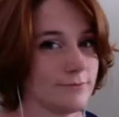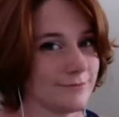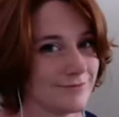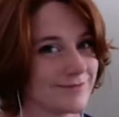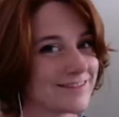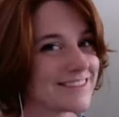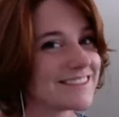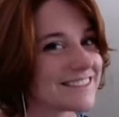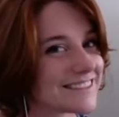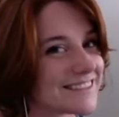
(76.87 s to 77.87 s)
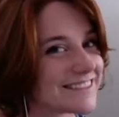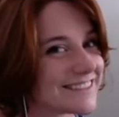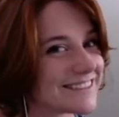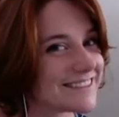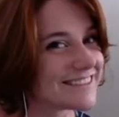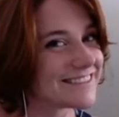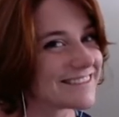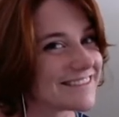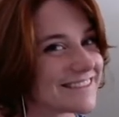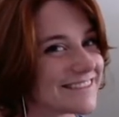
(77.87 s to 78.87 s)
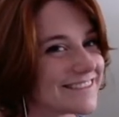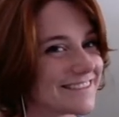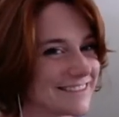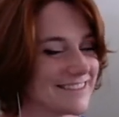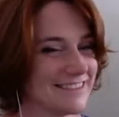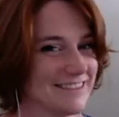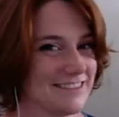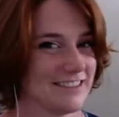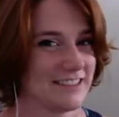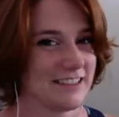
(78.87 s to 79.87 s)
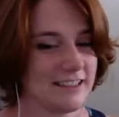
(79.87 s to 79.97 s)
Nobody speaks.